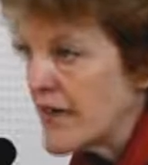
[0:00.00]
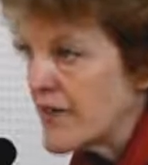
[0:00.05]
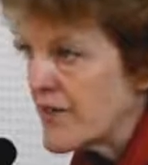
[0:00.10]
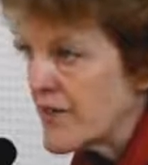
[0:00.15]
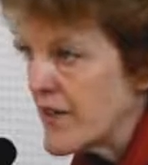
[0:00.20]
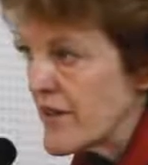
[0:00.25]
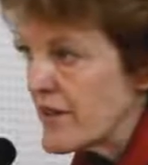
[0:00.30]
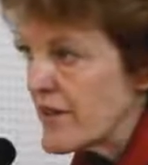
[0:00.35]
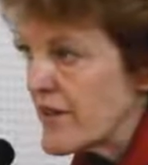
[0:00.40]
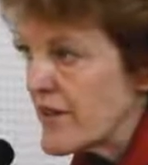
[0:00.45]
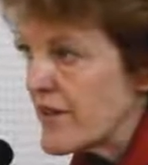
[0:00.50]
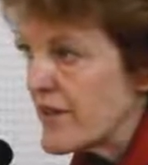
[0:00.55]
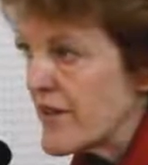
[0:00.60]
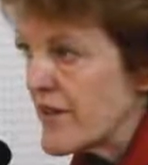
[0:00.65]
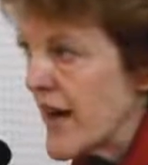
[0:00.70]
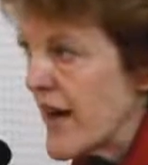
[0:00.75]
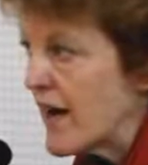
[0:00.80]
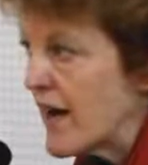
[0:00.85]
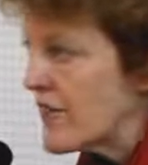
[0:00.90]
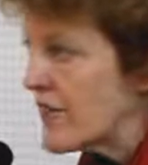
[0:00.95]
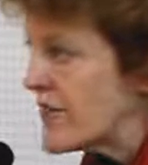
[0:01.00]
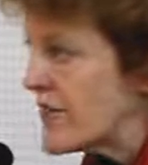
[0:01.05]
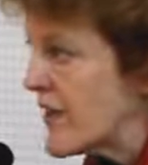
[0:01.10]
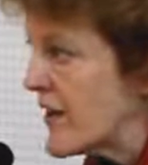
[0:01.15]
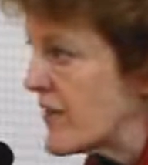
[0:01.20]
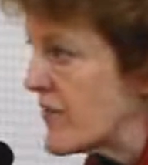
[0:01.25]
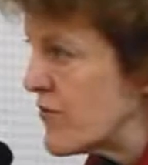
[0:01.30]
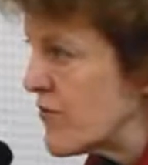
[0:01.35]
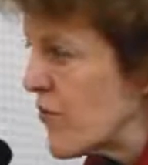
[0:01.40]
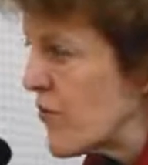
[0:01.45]
sensitive to
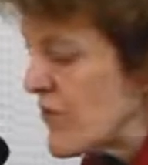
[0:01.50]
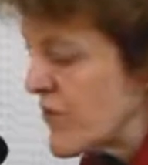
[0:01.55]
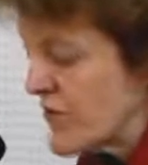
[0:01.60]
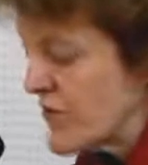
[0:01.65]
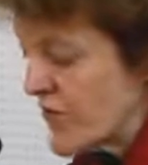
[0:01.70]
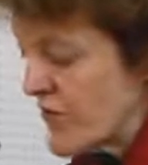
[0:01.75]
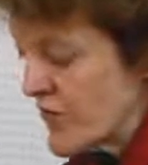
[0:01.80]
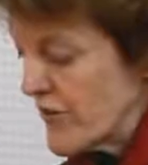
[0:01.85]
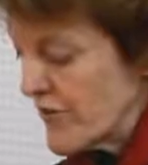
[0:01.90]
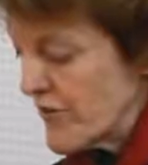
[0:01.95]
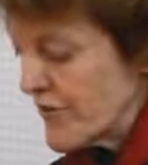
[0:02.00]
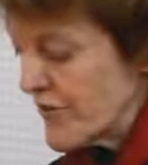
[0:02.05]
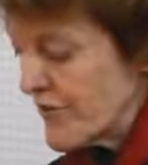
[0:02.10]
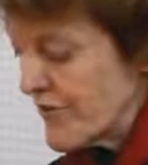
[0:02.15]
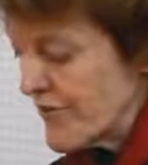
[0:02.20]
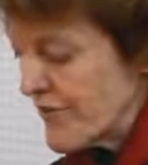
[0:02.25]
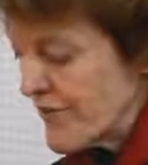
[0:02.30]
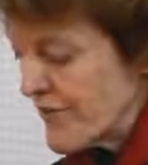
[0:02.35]
outside forces.